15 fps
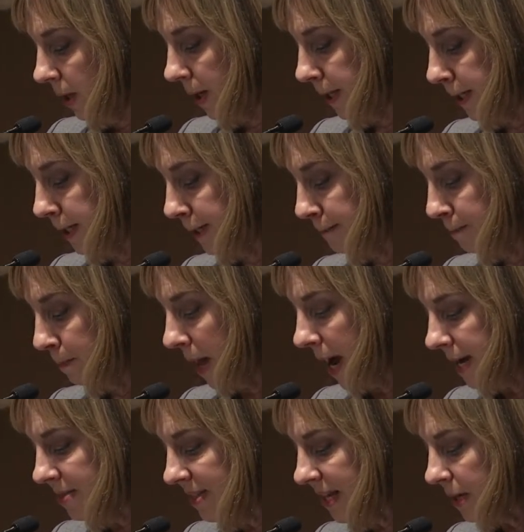Um,
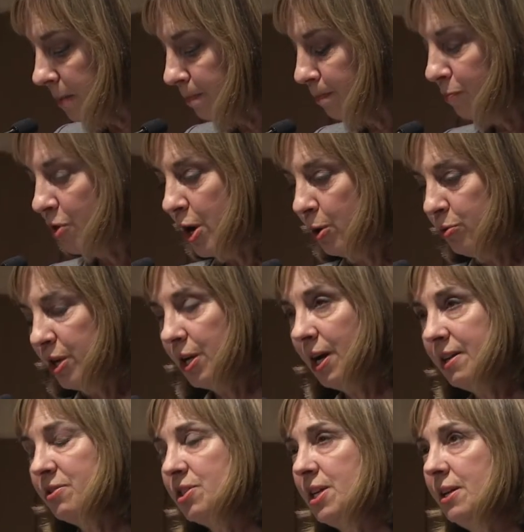I think, though, the
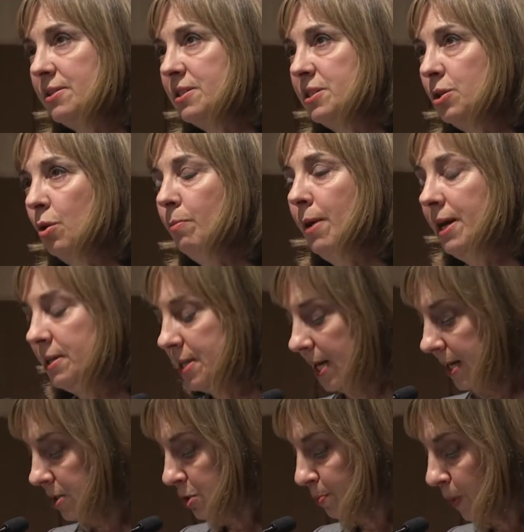United States still
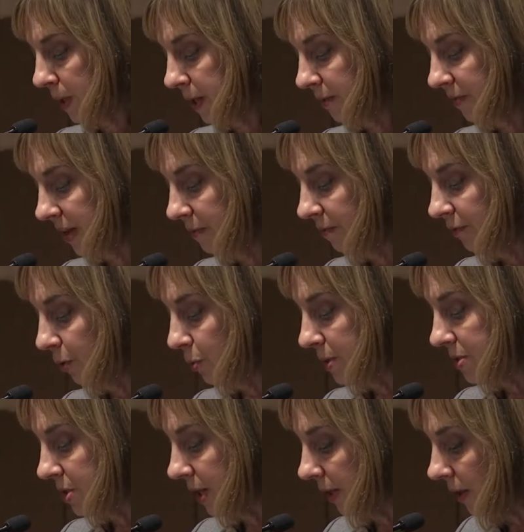maintains plenty of
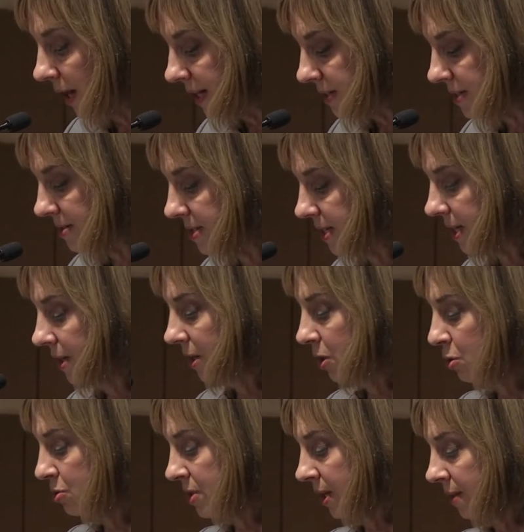influence, and I'd like to see it
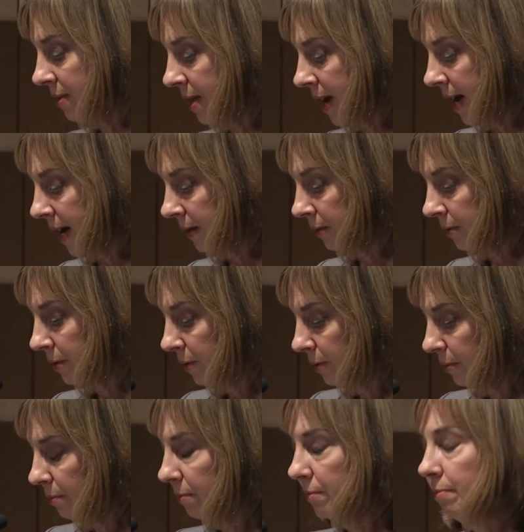using that
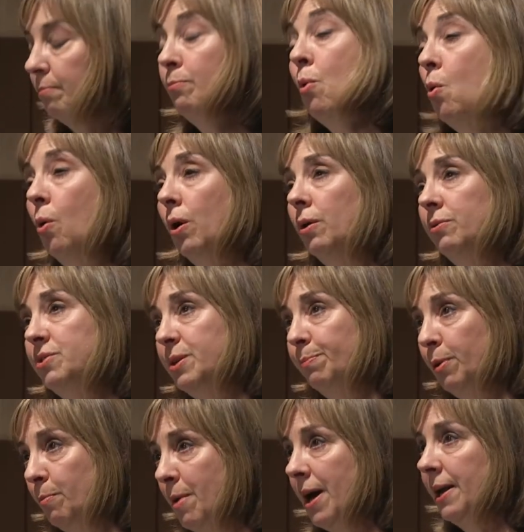more
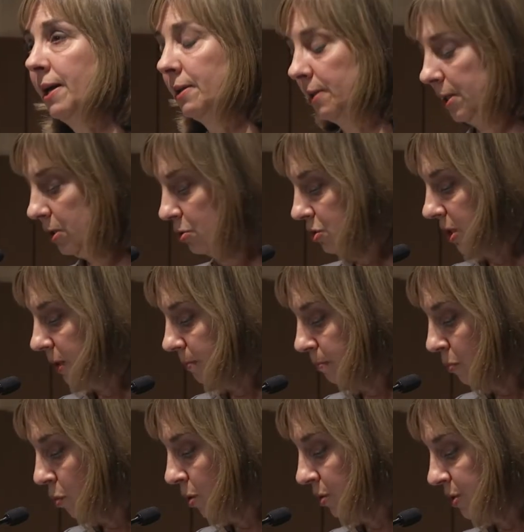diplomatically, using it
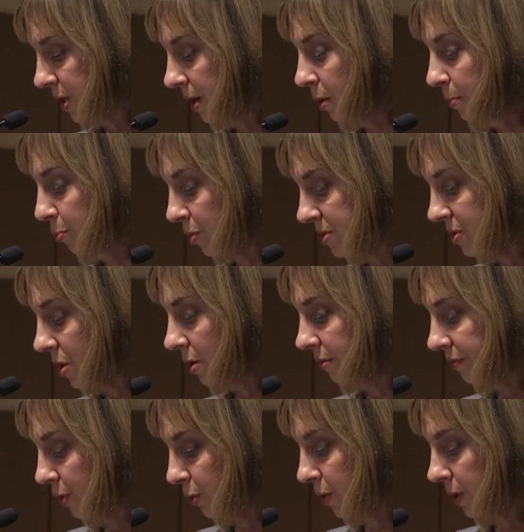more to help
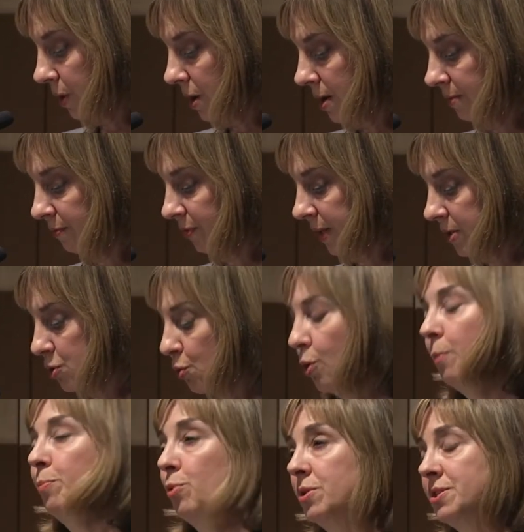resolve current conflicts
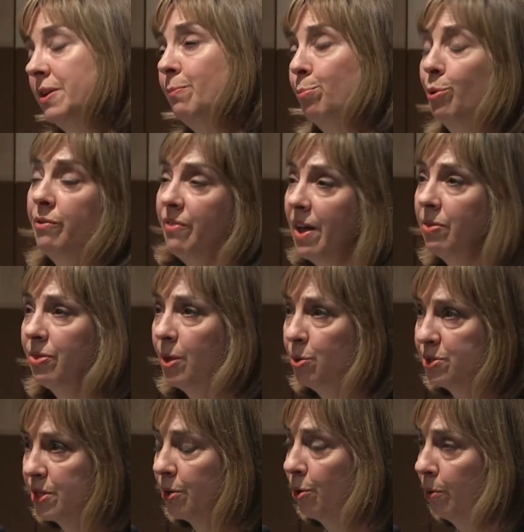or pre prevent
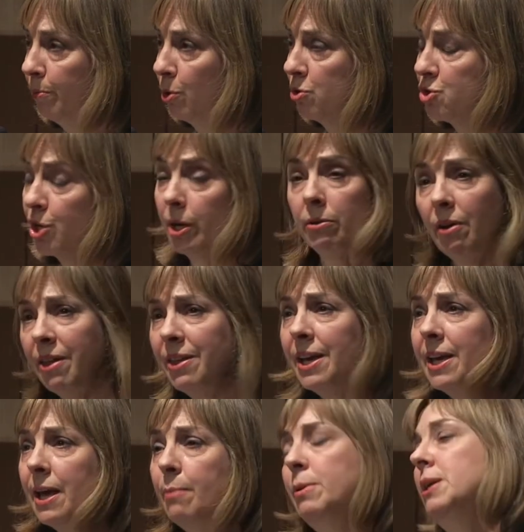those that are emerging. I
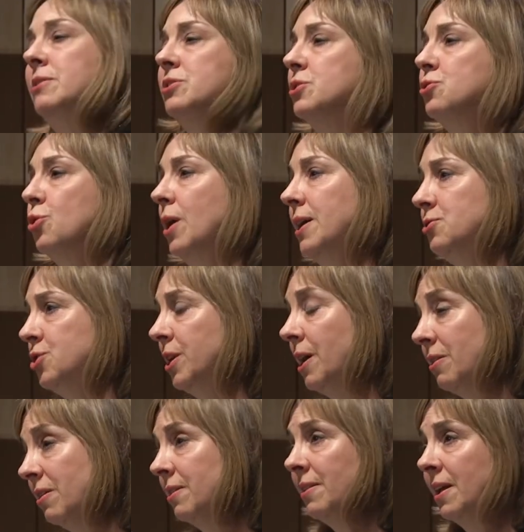think Yemen is a tragedy.
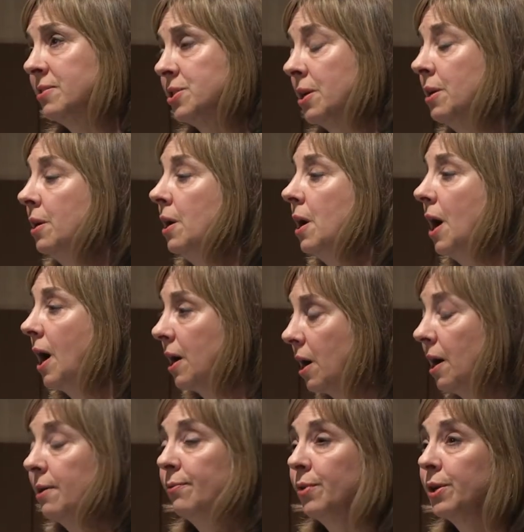I think that's a, a
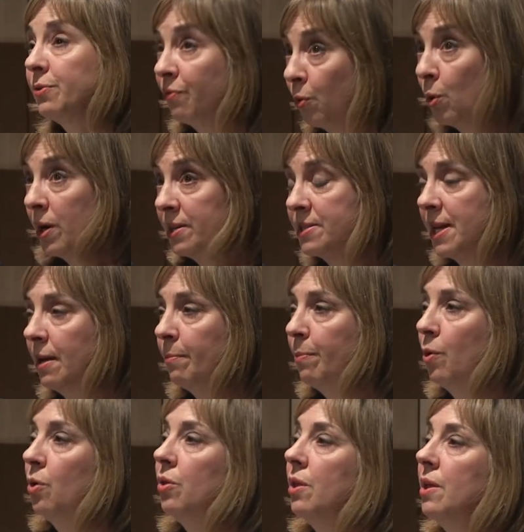conflict, for
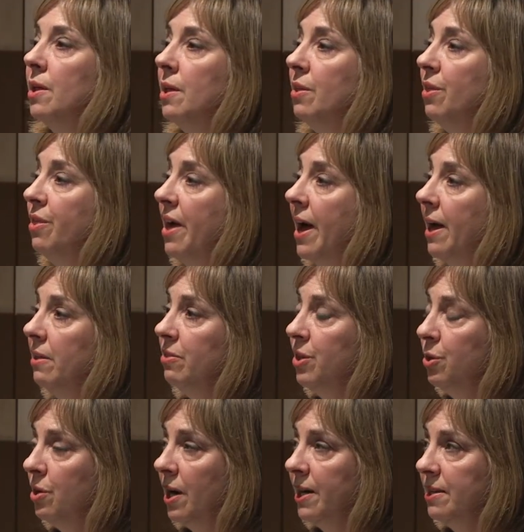example, that the
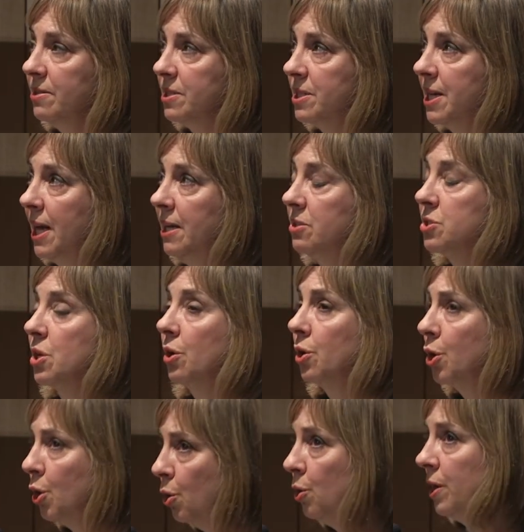United States
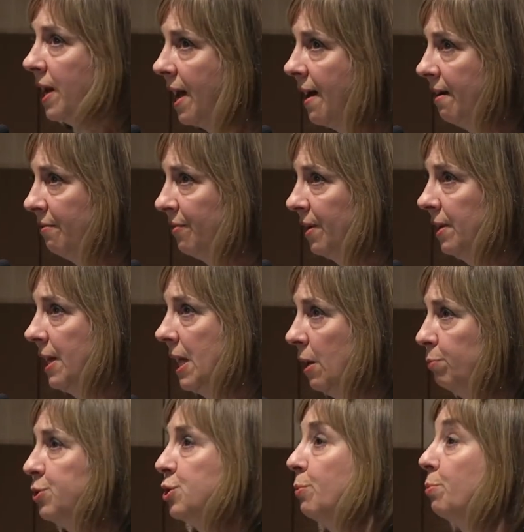could have
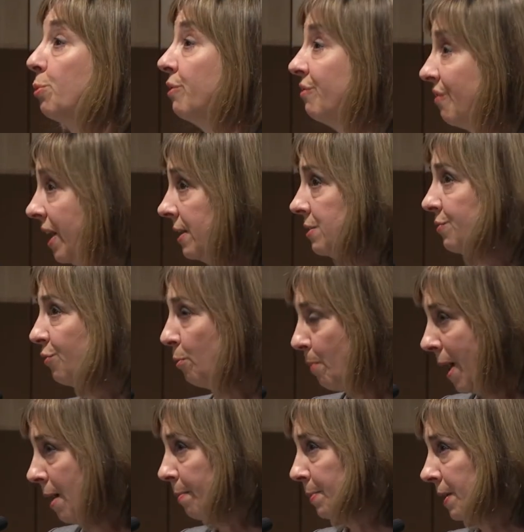helped to prevent from
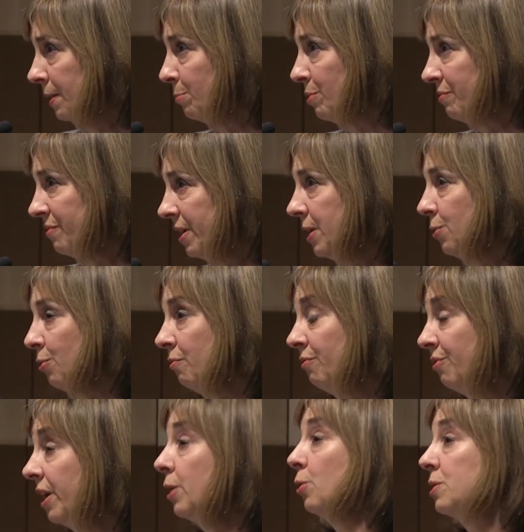happening by vigor
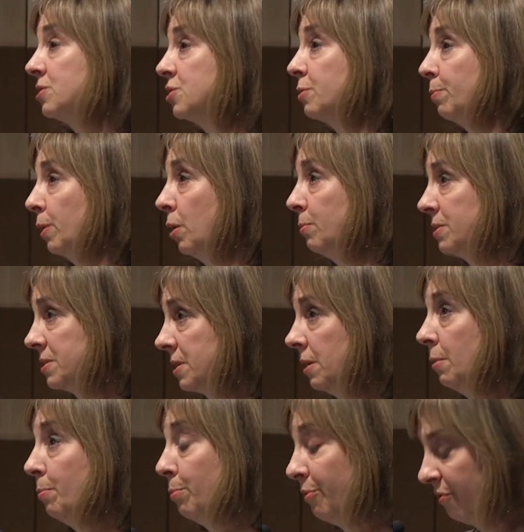vigorous
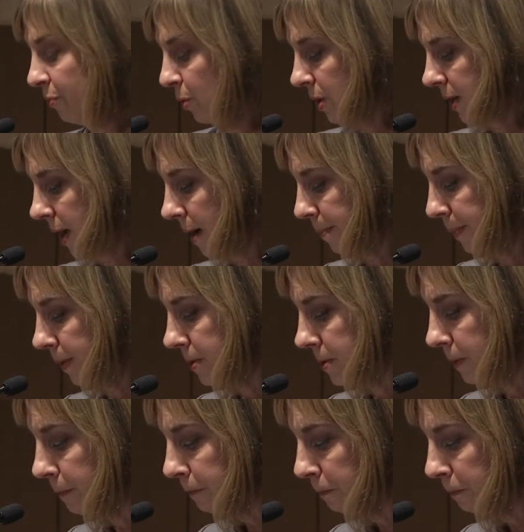diplomacy before it happened.